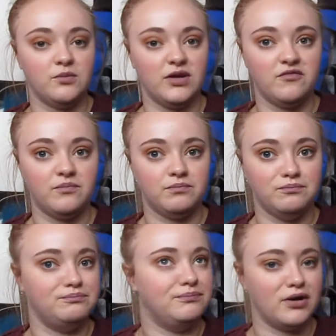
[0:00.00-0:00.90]
We've
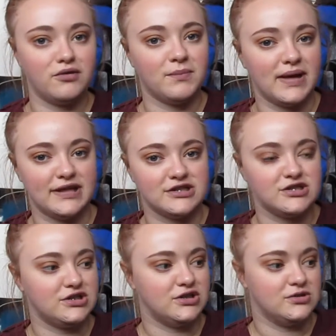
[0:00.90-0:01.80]
both
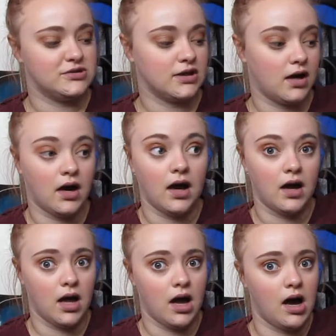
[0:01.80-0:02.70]
managed to use
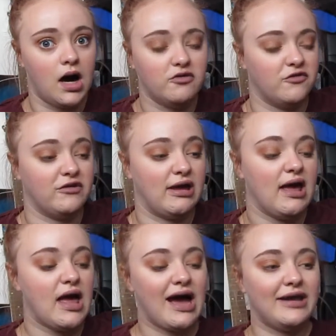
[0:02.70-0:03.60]
half of it,
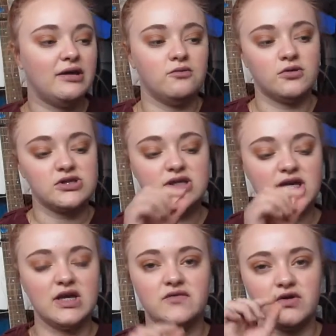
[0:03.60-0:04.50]
and it wasn't
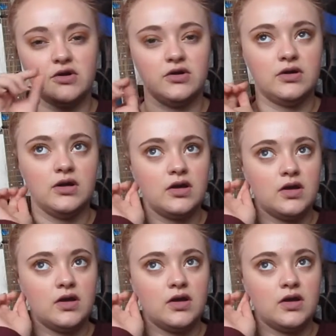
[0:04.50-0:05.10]
even